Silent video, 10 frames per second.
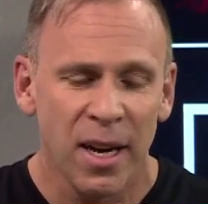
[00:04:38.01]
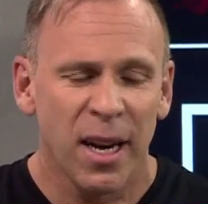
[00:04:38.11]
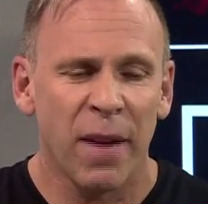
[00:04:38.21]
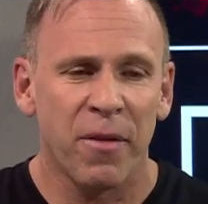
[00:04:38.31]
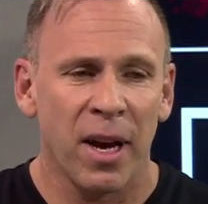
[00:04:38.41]

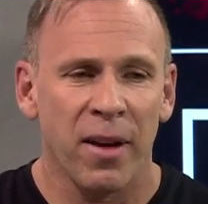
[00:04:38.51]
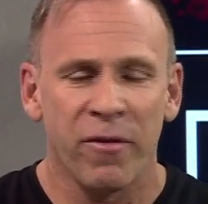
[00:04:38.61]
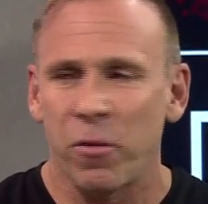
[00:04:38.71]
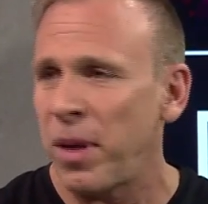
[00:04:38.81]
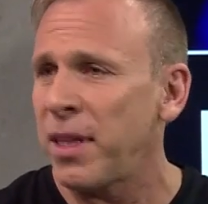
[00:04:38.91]

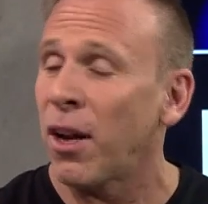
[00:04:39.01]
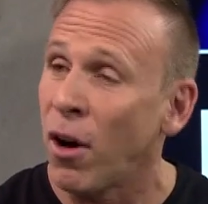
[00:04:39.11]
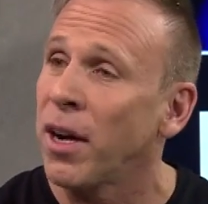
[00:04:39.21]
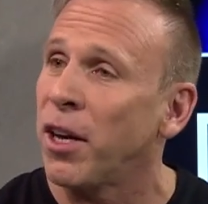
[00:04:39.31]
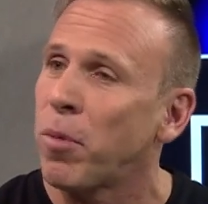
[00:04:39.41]
If you've been there
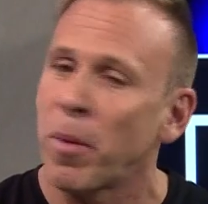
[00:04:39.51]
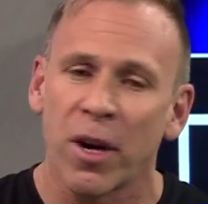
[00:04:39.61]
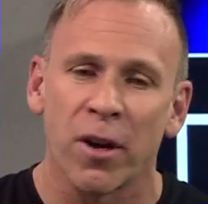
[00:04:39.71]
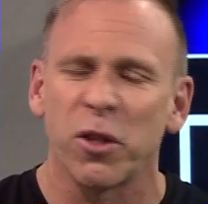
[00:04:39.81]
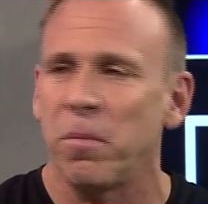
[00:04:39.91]
longer, you'll probably
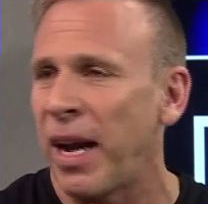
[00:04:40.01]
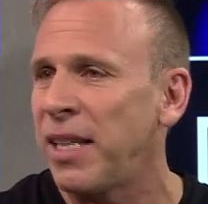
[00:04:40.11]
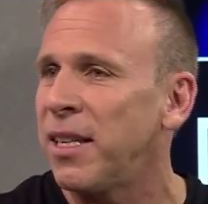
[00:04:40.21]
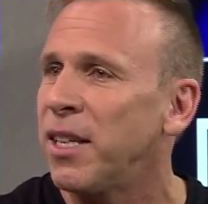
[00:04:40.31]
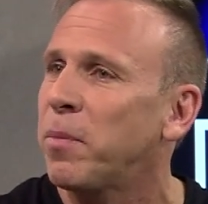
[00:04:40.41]
go onto a
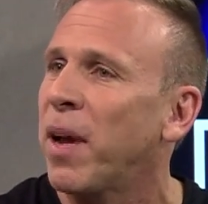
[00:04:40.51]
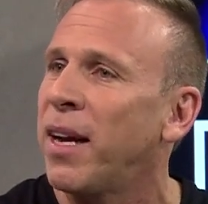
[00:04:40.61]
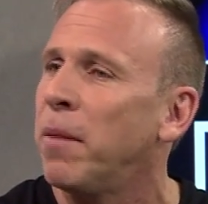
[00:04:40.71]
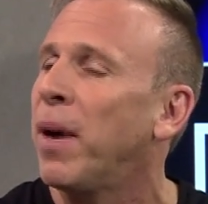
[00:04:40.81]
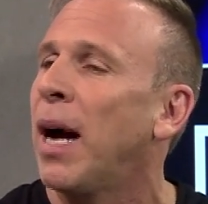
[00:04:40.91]
maintenance
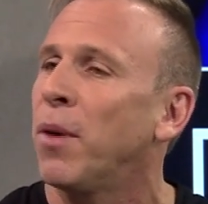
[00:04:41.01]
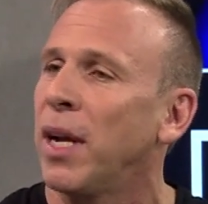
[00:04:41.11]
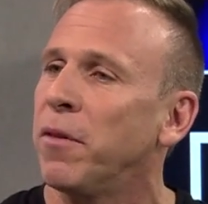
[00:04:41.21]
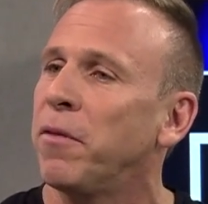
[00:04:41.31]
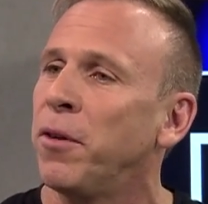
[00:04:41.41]
plan and buy
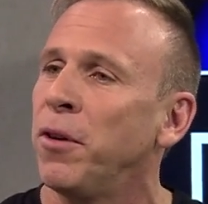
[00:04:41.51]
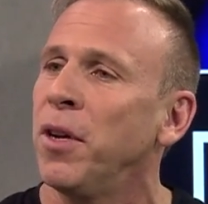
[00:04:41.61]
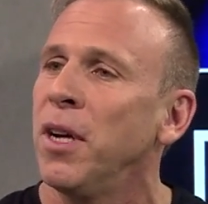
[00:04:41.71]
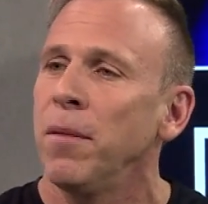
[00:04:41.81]
whatever food.